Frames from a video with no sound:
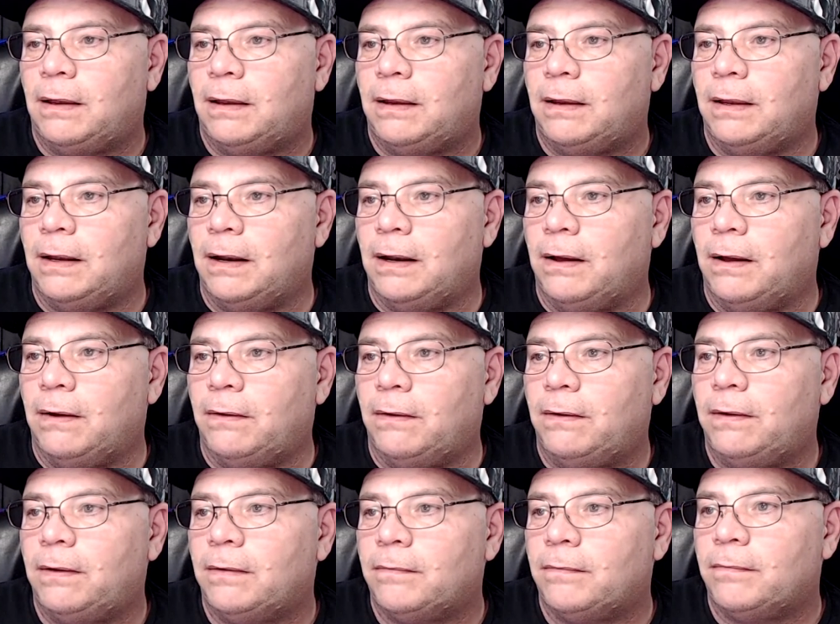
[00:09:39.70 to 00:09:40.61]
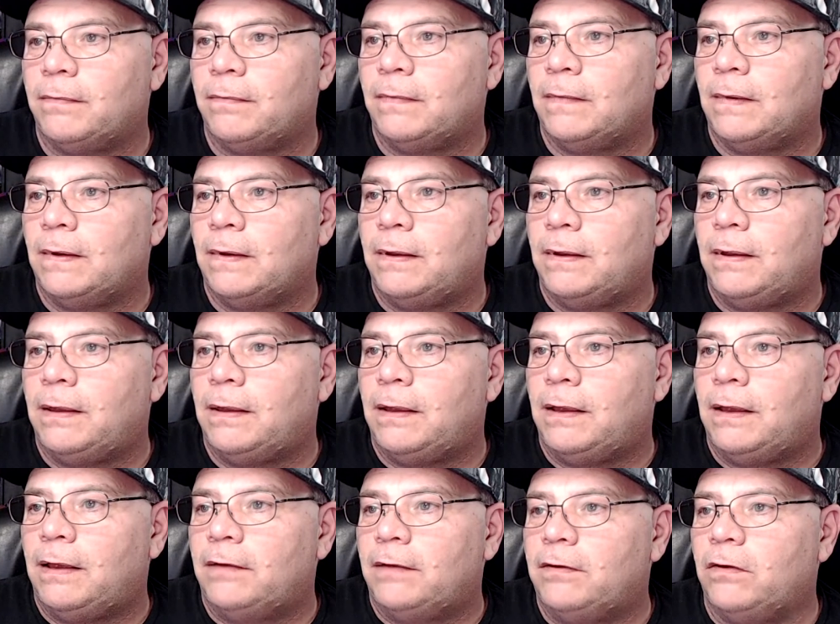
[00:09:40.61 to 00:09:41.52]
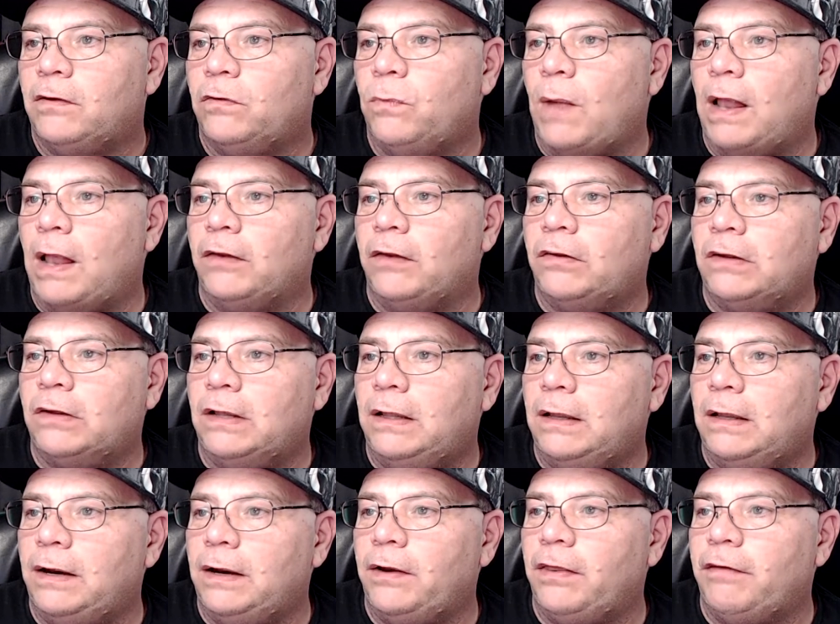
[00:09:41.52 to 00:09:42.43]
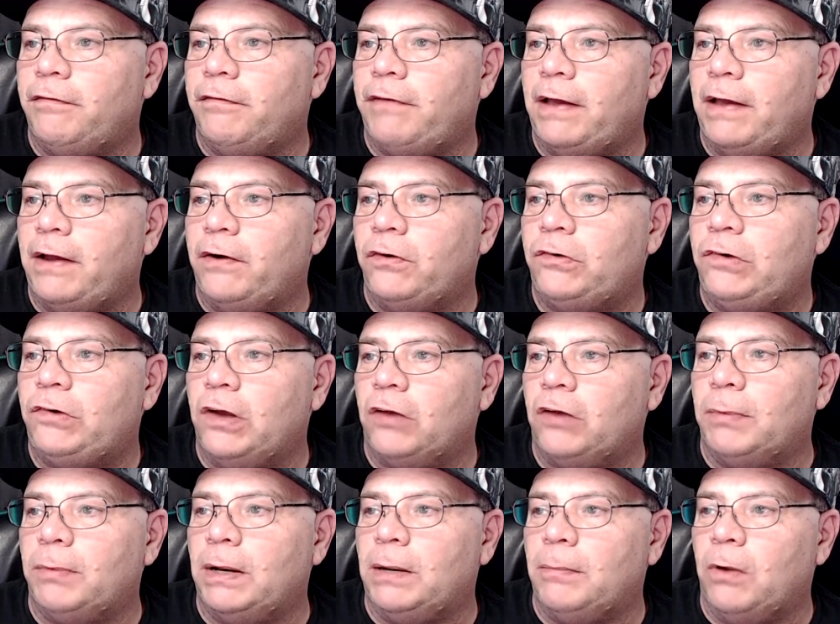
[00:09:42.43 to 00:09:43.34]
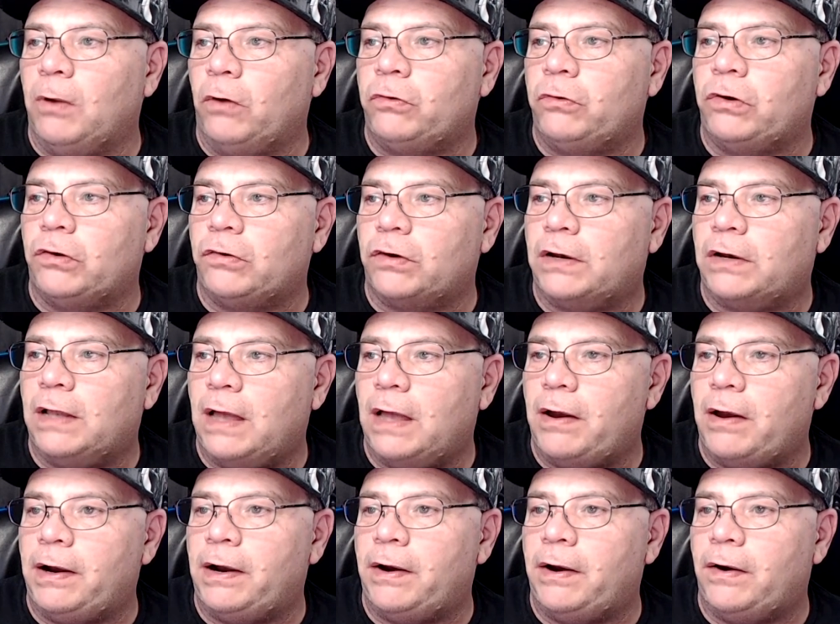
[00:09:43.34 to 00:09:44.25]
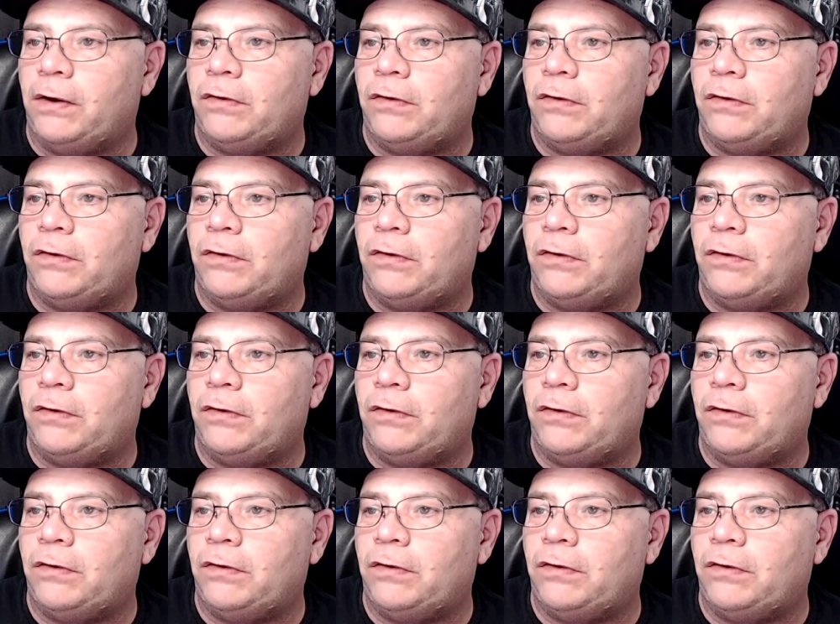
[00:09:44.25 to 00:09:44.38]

You know? Because while it's clear that Vader's judgment and emotions are clouded here,